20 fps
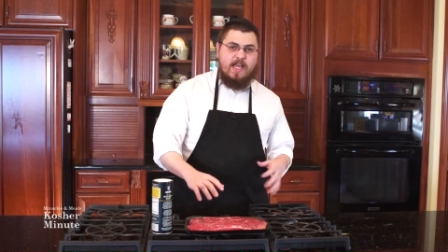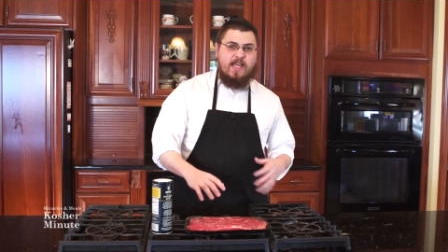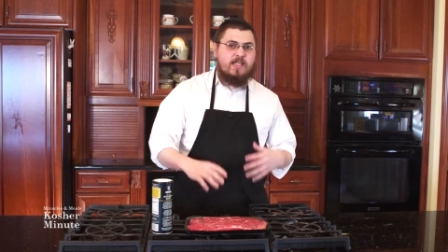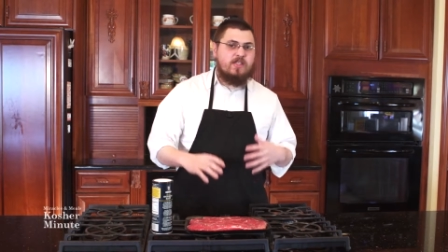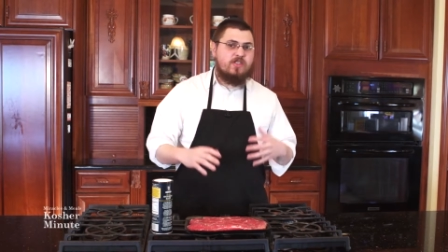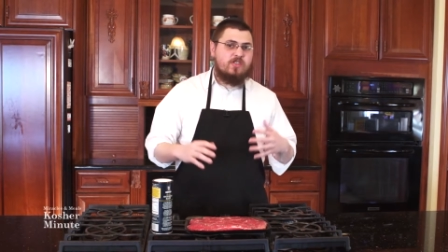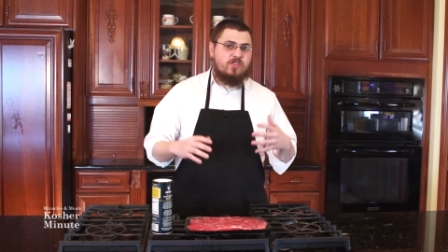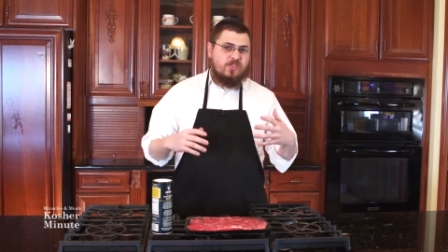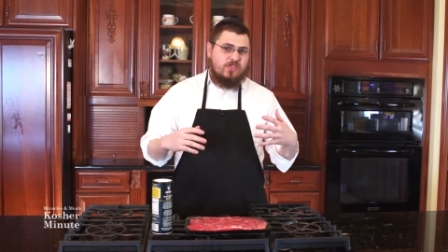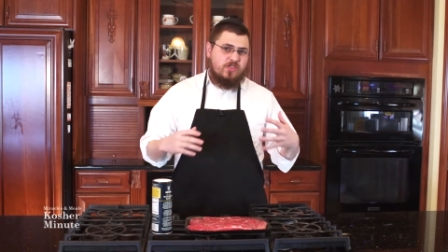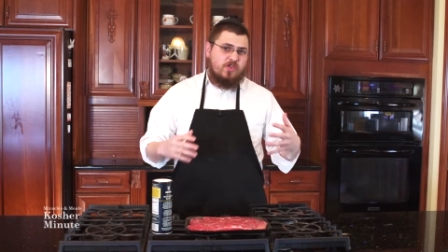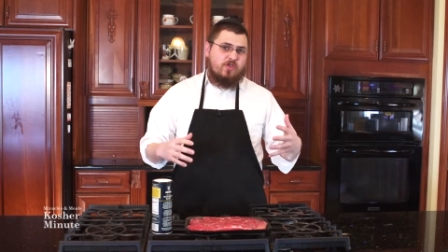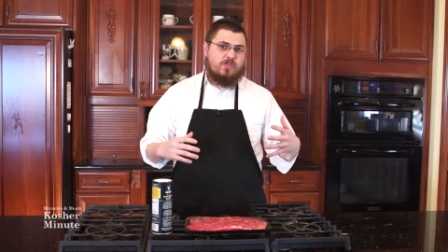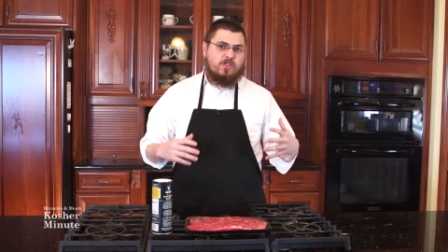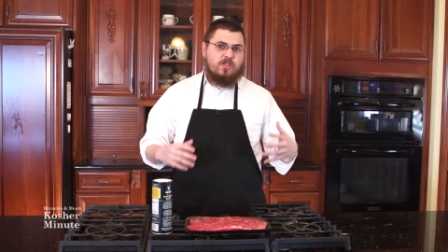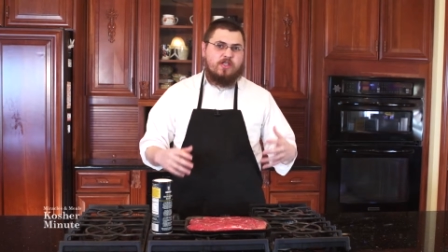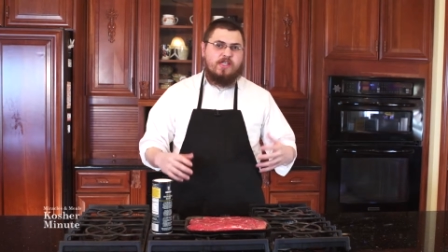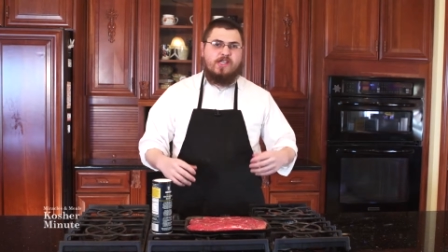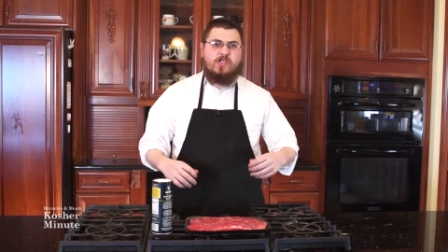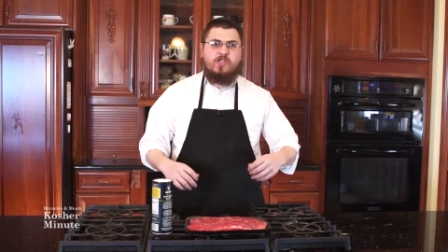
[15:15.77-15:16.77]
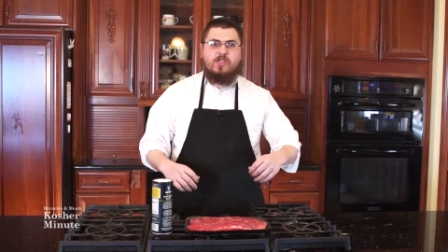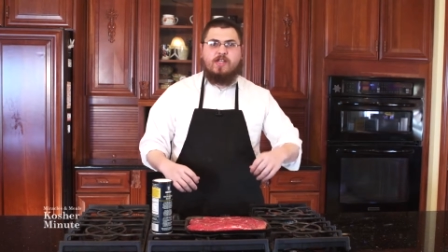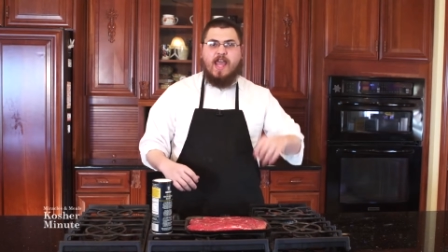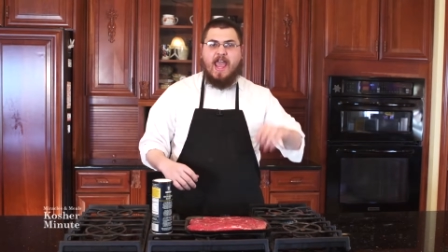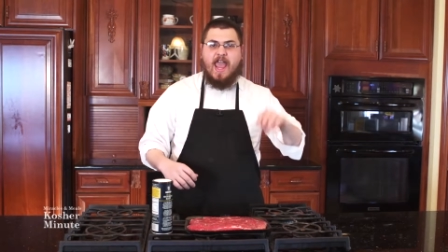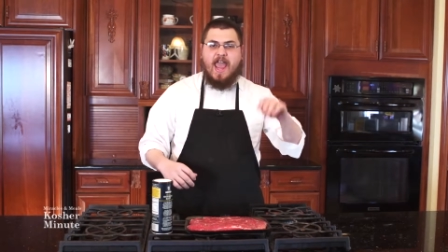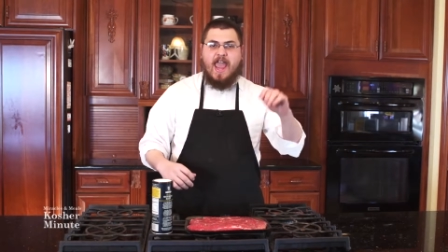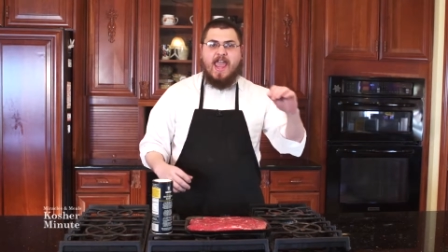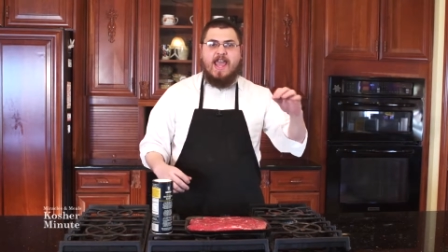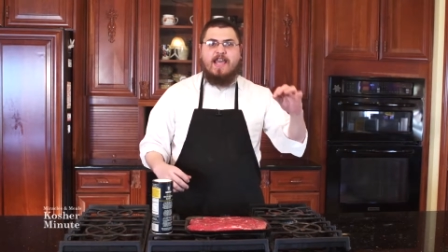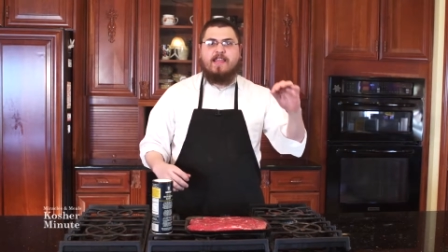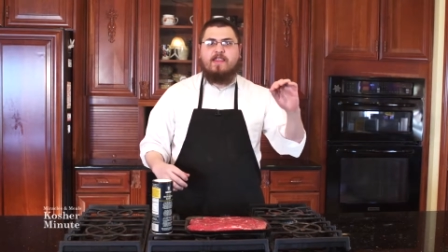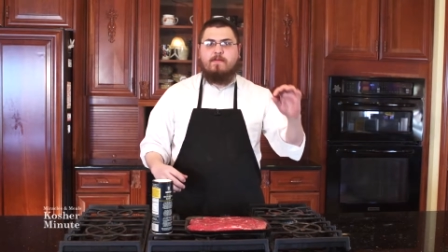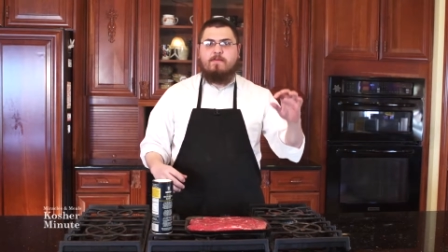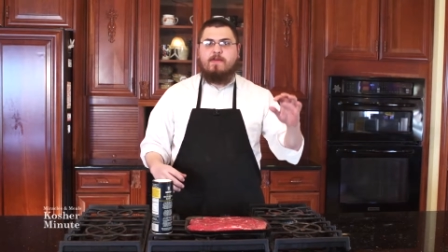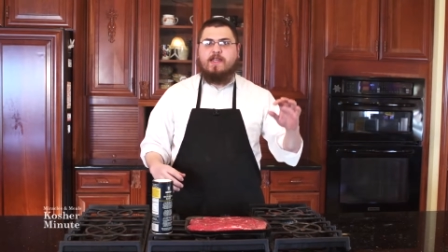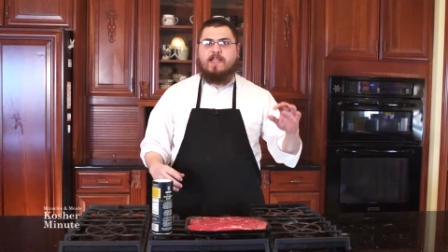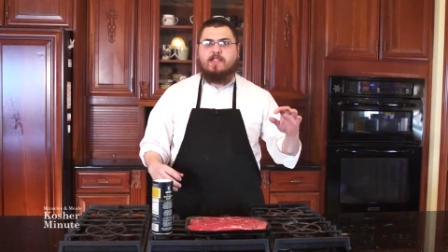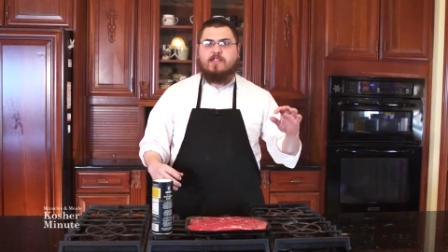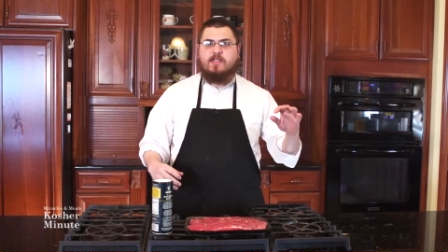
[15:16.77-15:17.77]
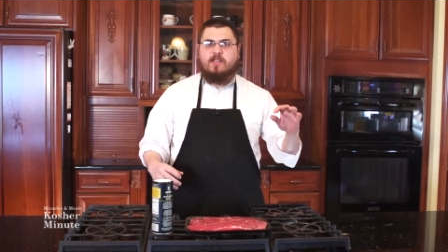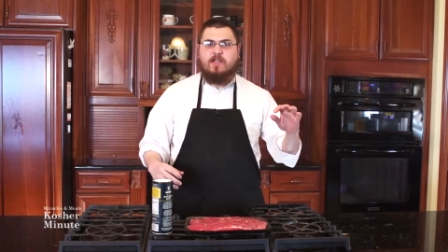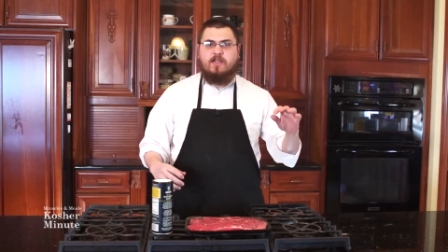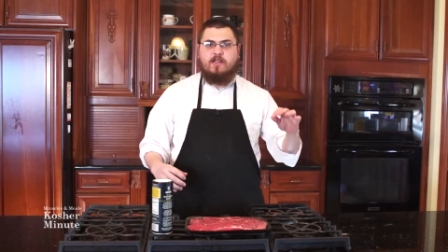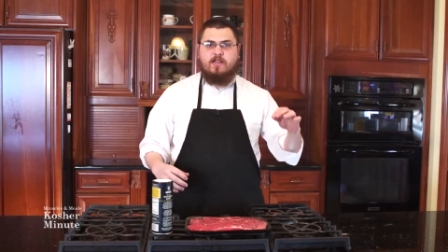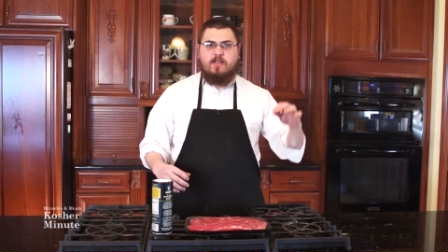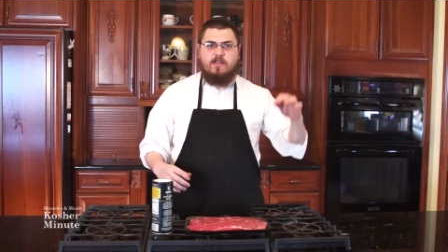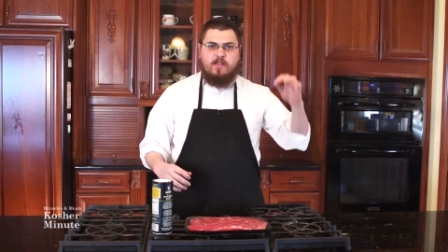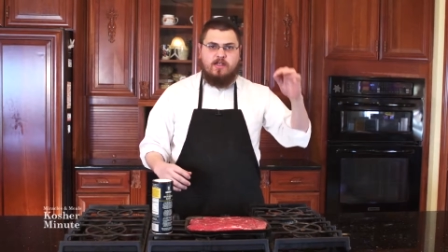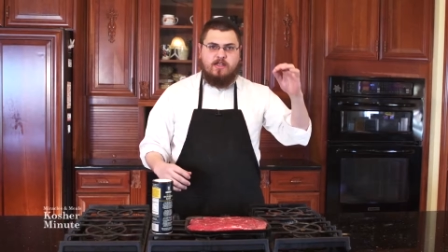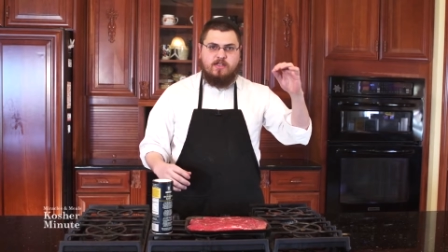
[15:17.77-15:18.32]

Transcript: and usually you should hang the meat to,